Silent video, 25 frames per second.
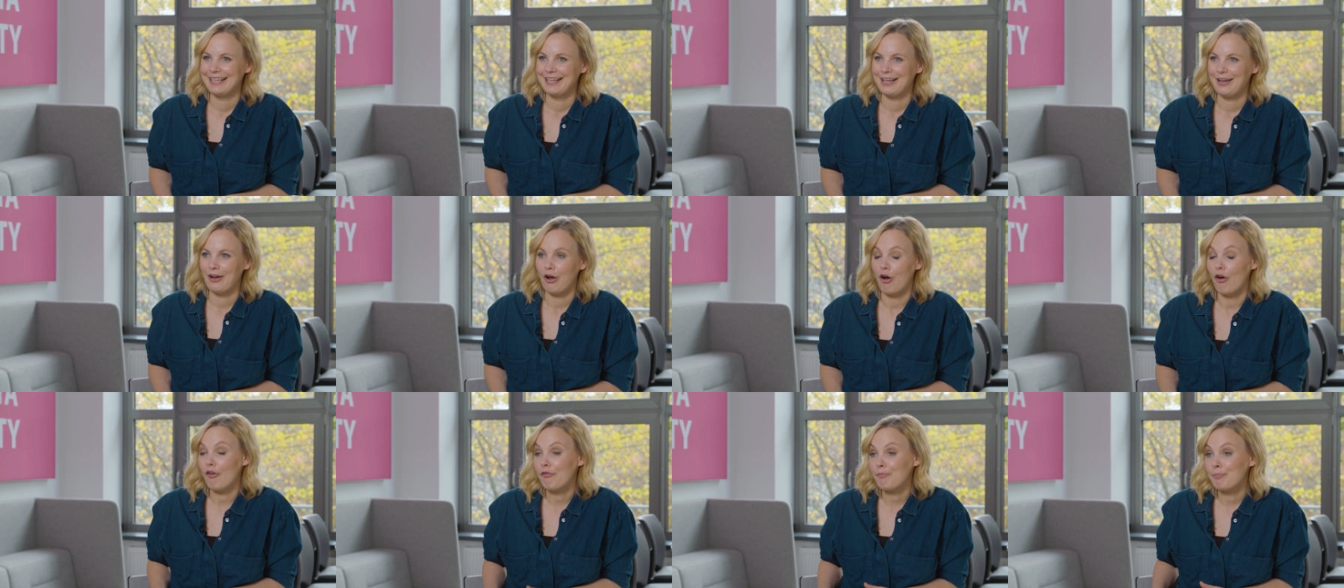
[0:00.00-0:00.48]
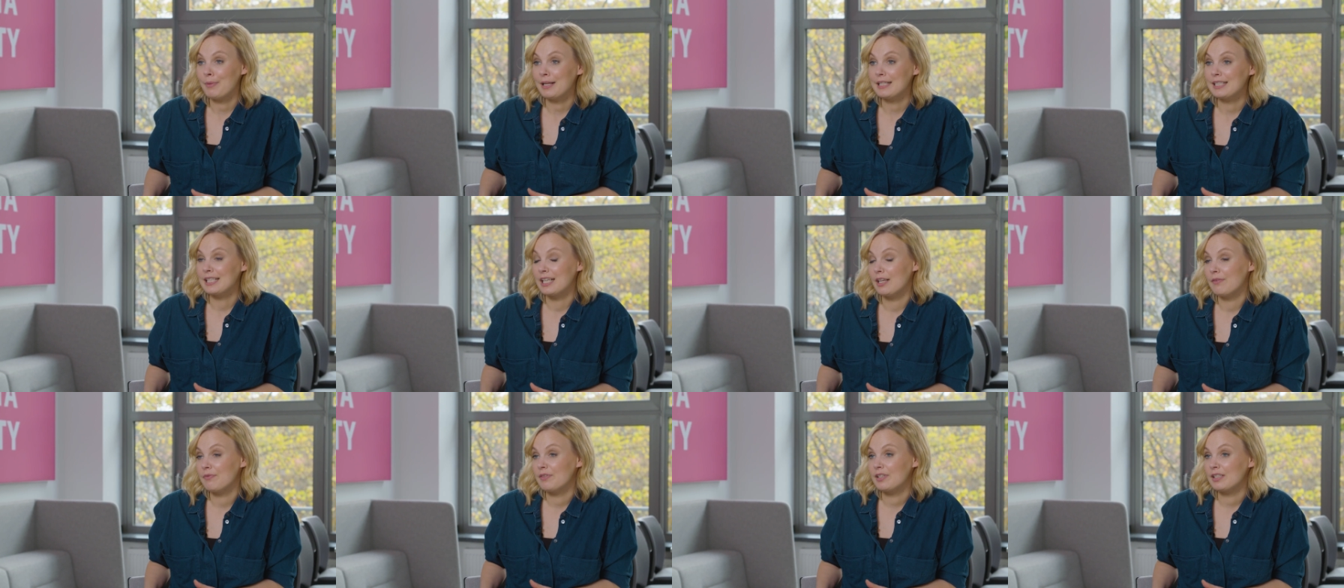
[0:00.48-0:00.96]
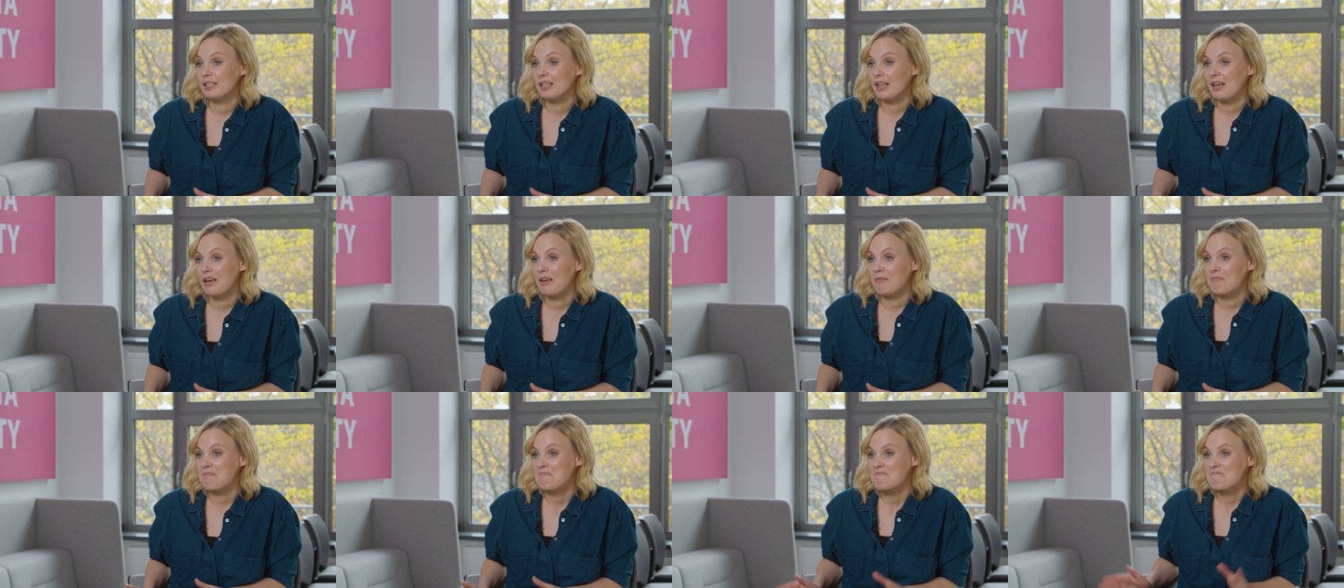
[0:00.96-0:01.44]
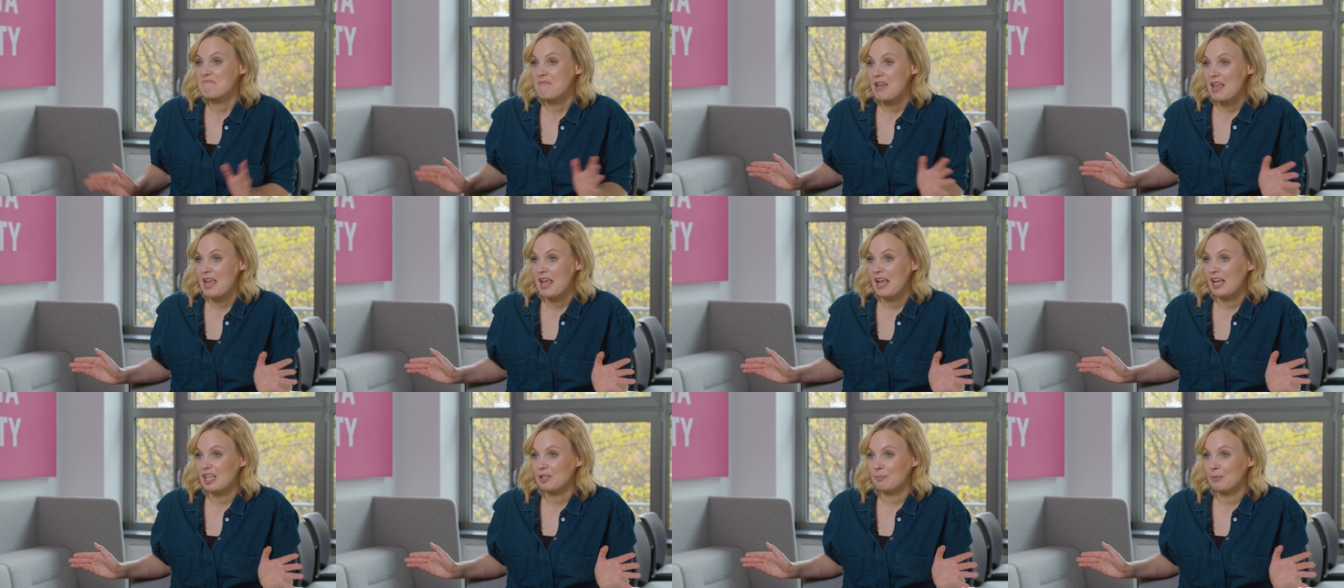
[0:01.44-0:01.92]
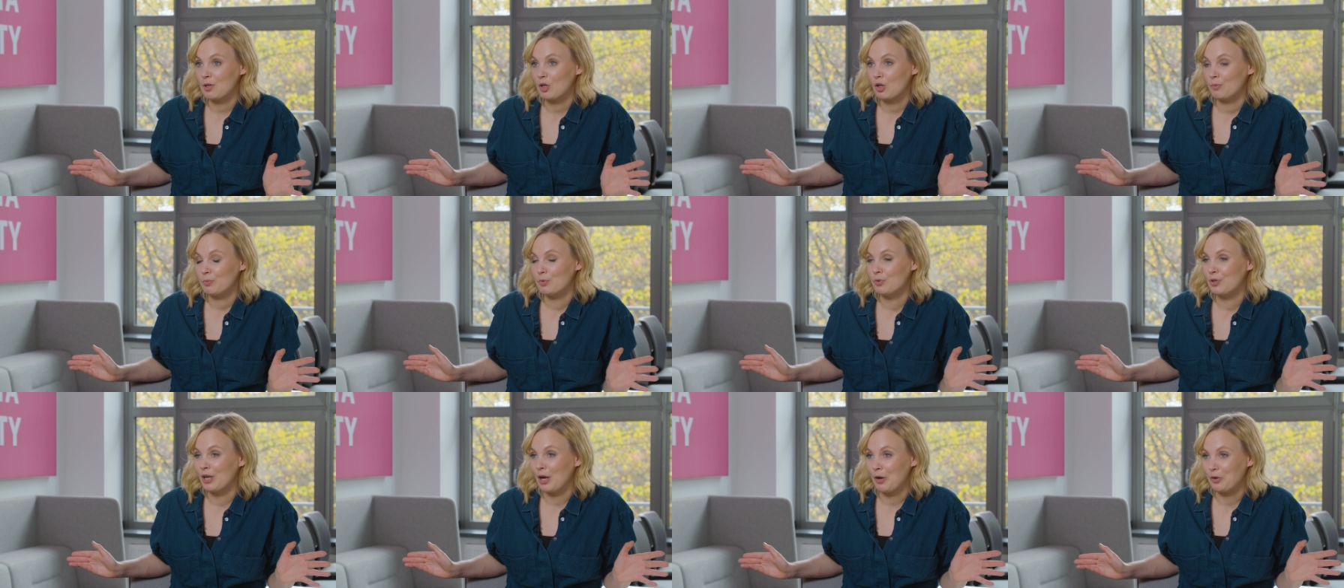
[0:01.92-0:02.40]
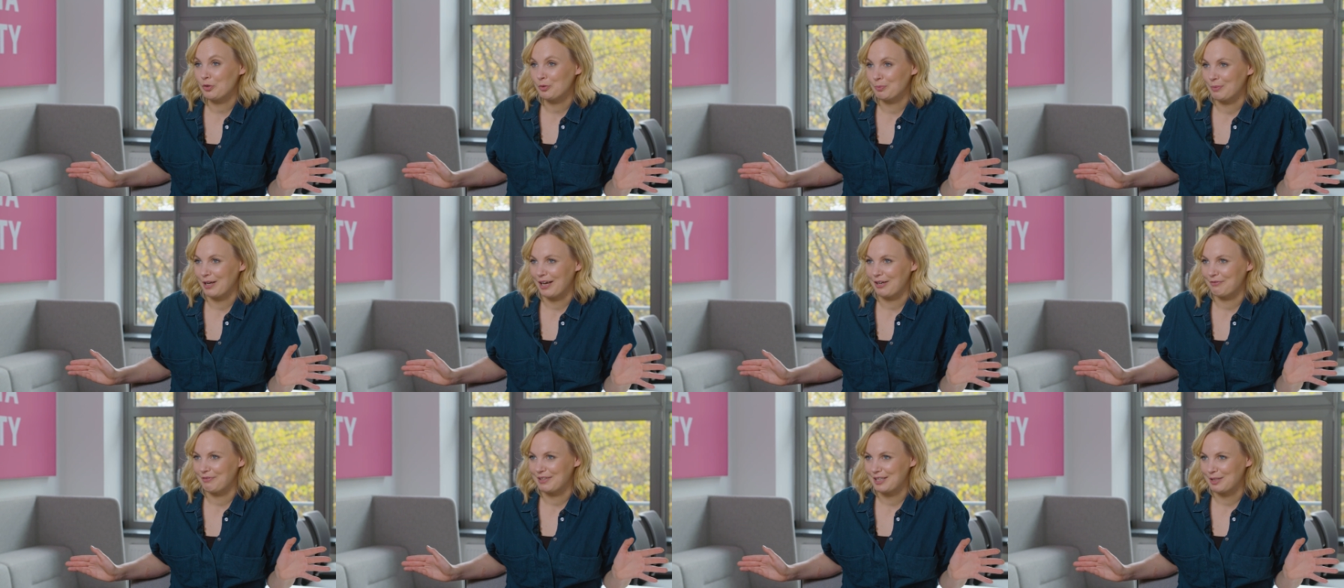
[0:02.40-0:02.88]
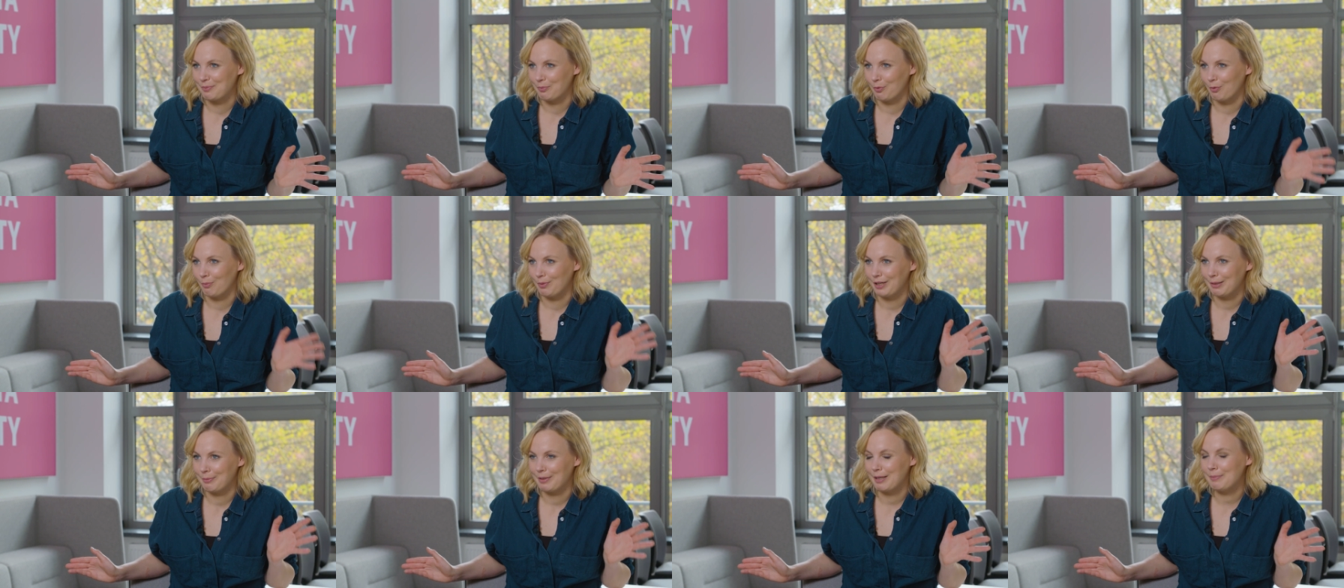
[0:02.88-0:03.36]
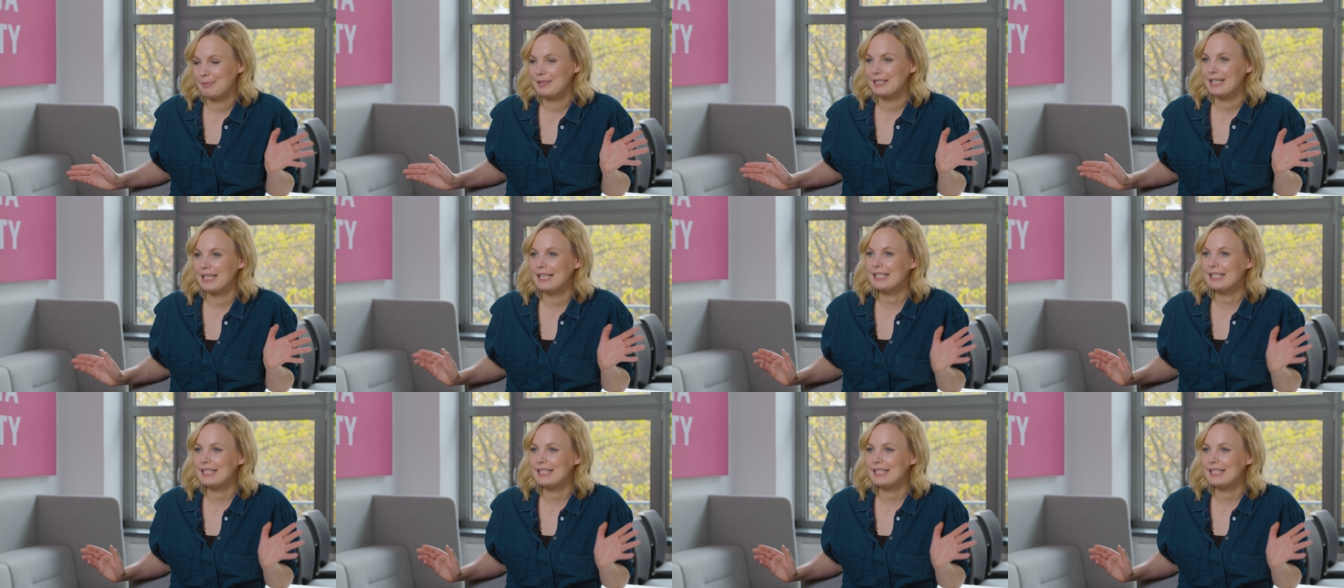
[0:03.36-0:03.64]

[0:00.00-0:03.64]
It often helps to turn off the computer first when there is a problem.